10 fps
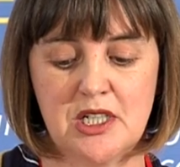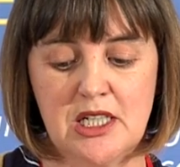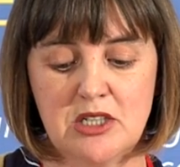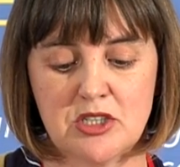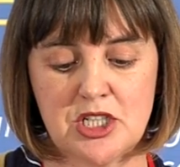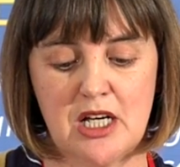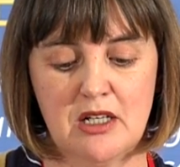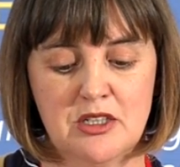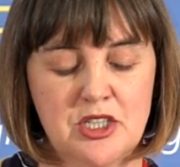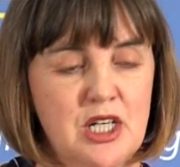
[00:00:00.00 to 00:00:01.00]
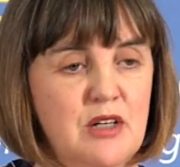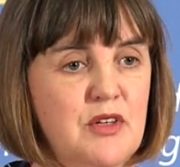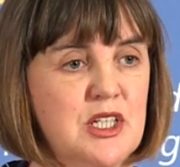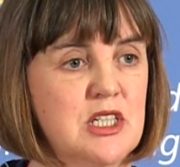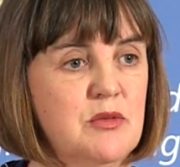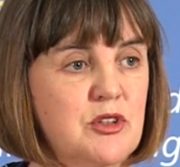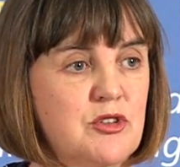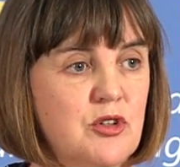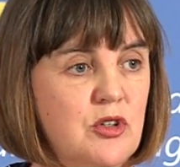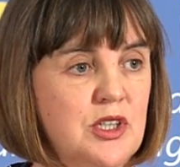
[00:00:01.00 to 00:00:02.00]
to legal challenge and eventually
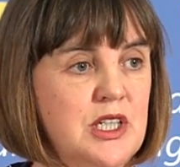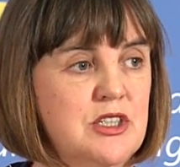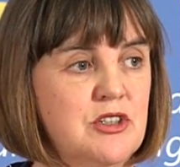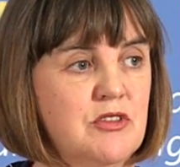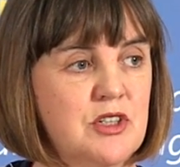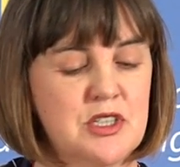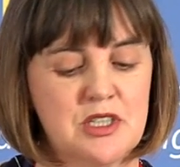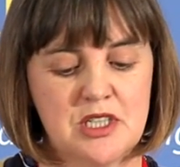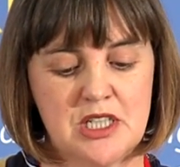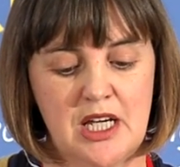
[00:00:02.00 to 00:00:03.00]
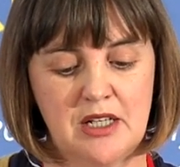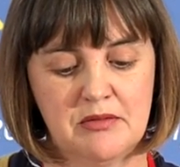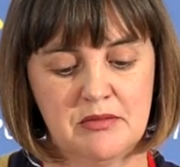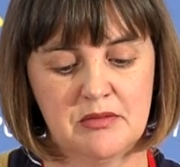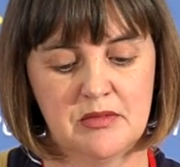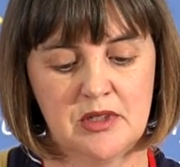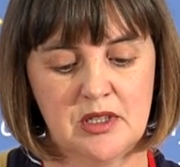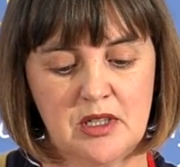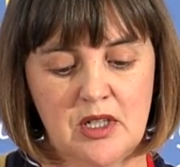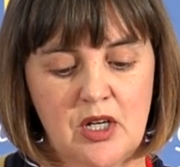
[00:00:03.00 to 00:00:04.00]
withdrawn in 2010.
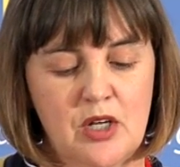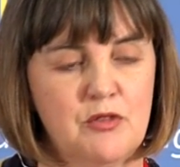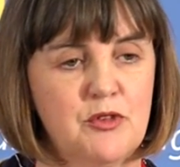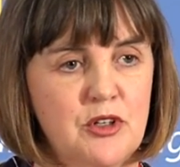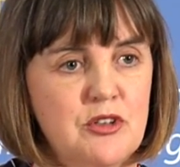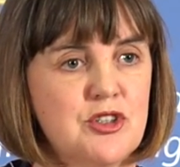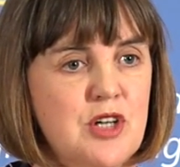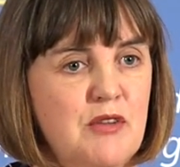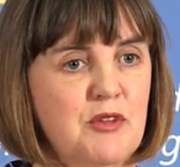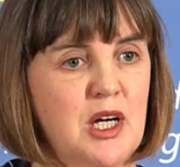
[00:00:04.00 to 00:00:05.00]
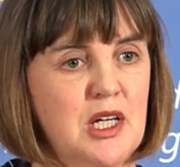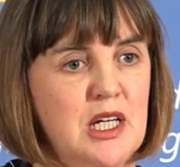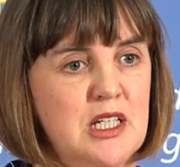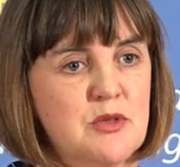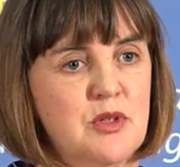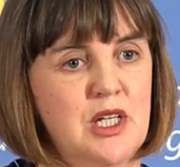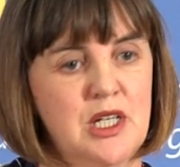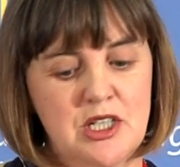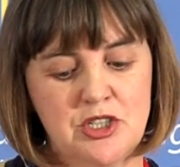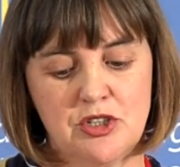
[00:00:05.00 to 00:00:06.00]
Further draft guidelines were then
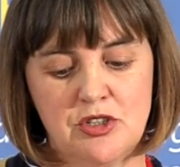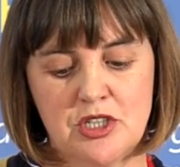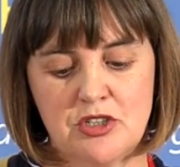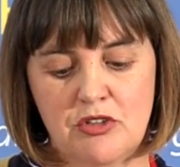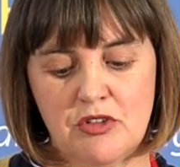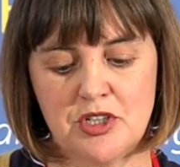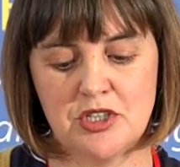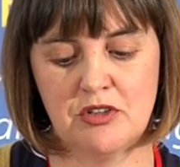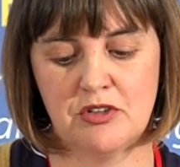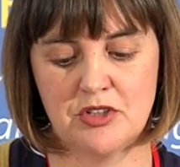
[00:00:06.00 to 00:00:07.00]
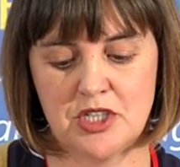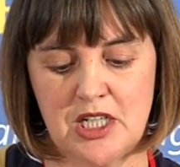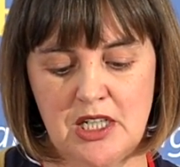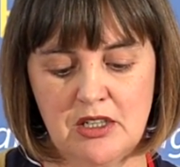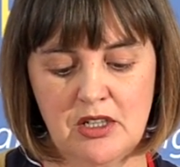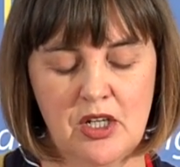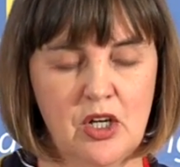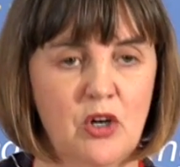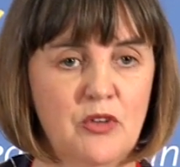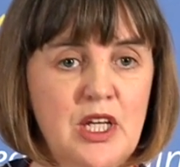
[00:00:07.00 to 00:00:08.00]
issued in 2013
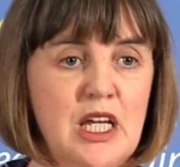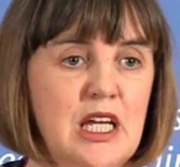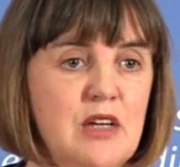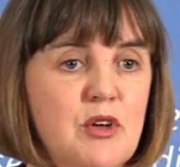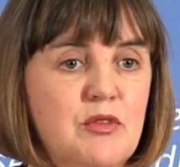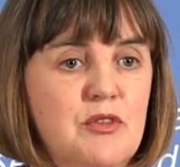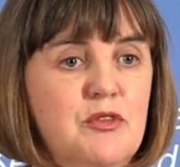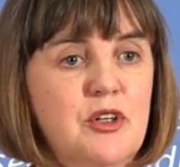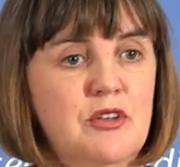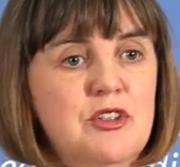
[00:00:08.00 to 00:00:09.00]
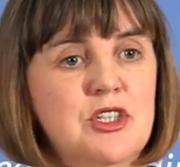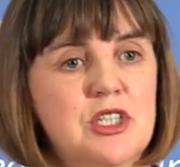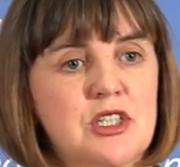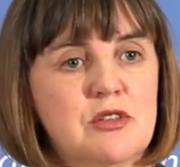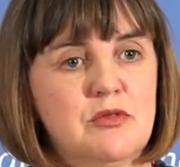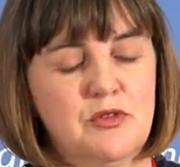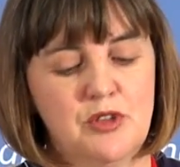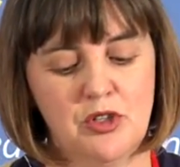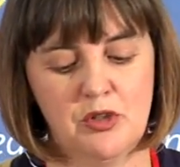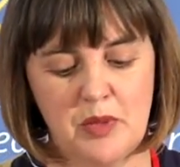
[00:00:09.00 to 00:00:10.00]
on the eve of a further judicial
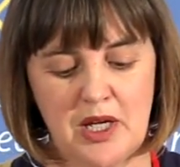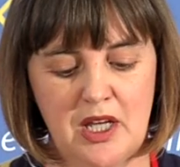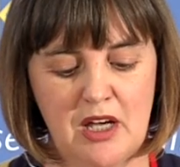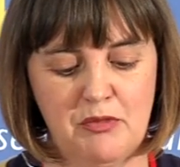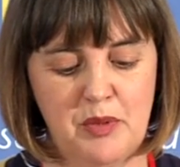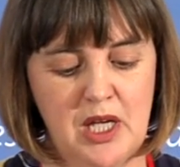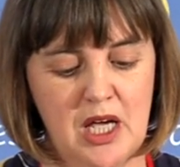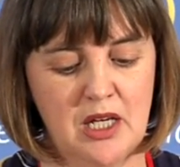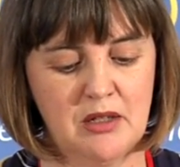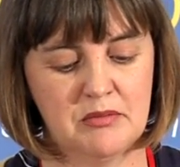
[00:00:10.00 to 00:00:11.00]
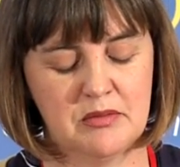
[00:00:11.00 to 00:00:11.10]
review by the FPA.